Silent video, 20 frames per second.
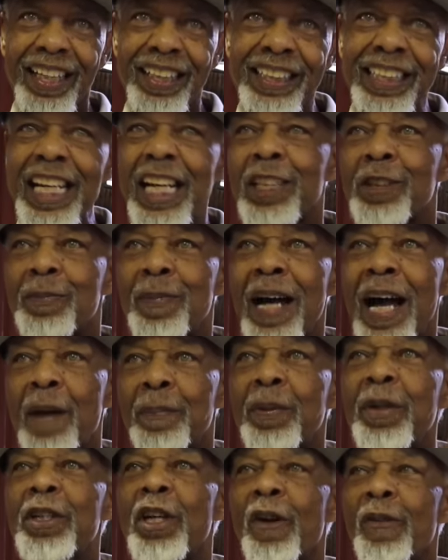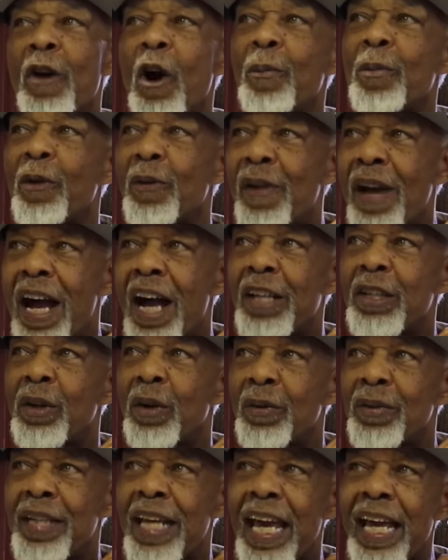just by putting a rope around
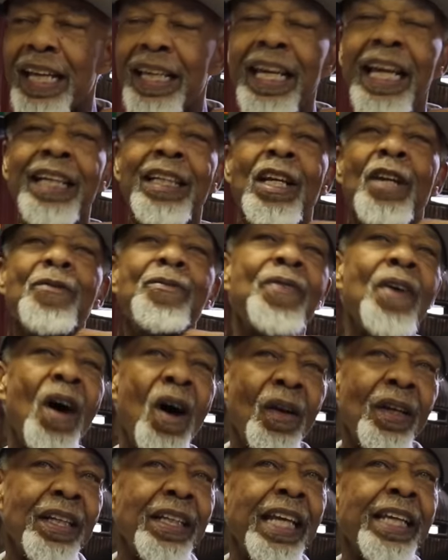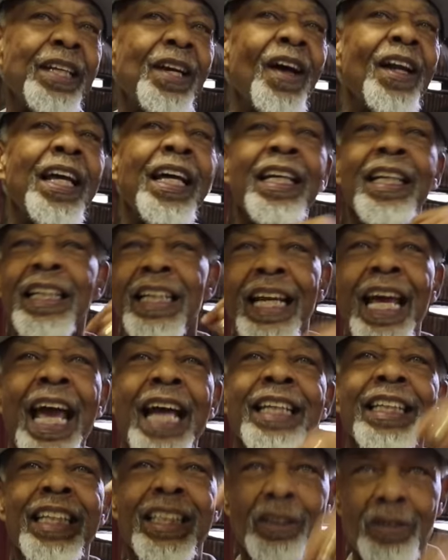your neck and then falling, you know, like and,
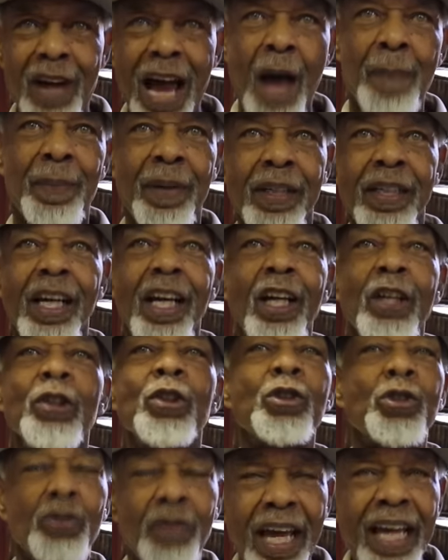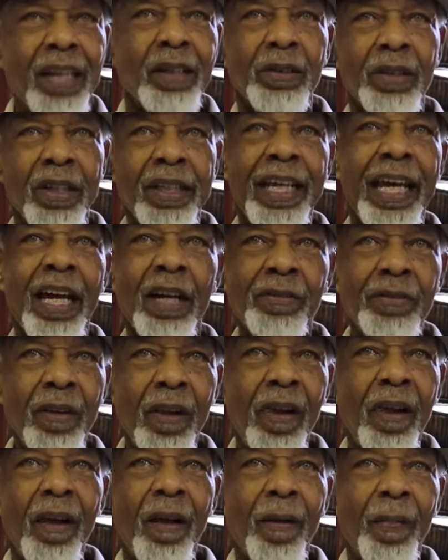and then dropping. You strangle to death.
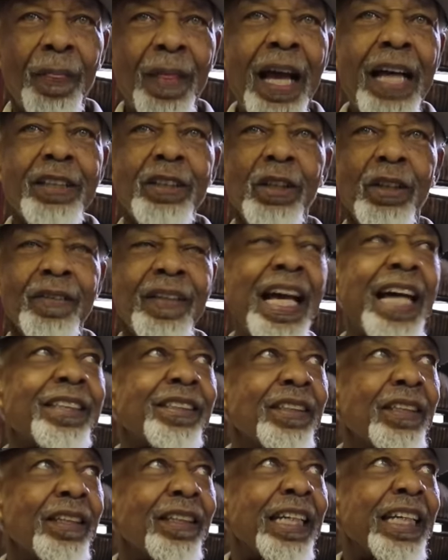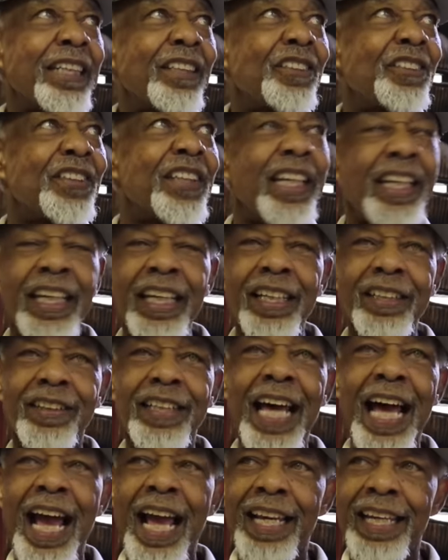That's a that's an
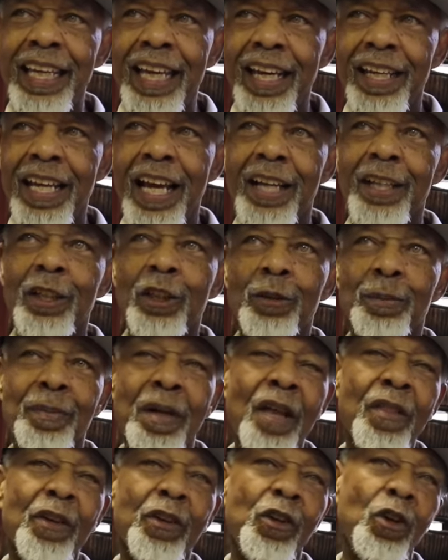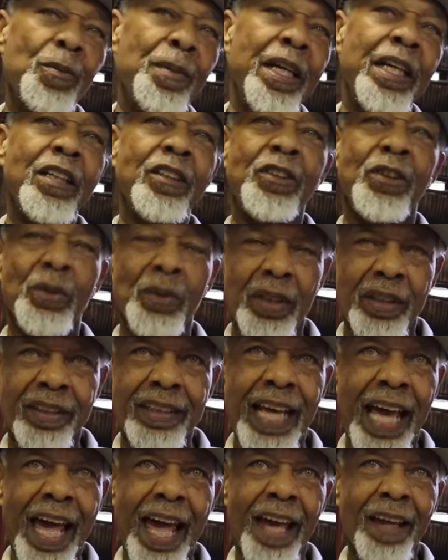insidious idea that this brother committed
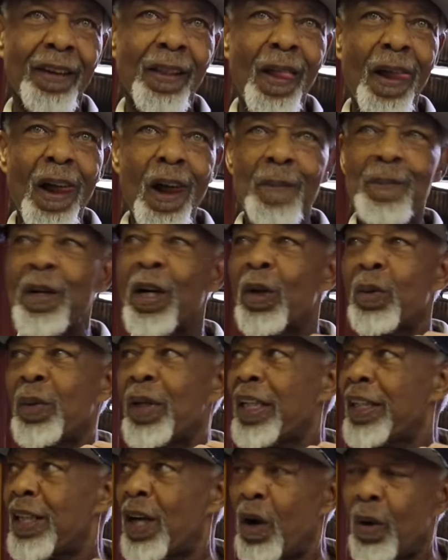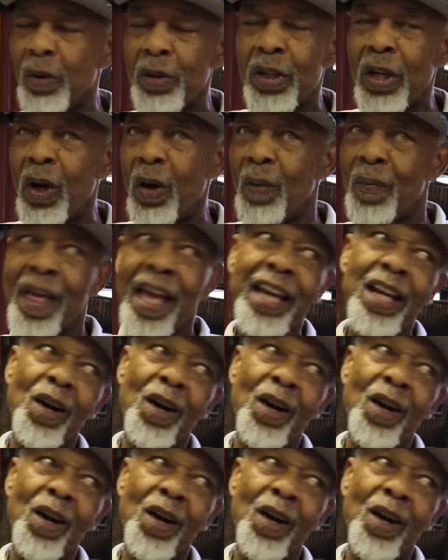suicide. But we don't know. They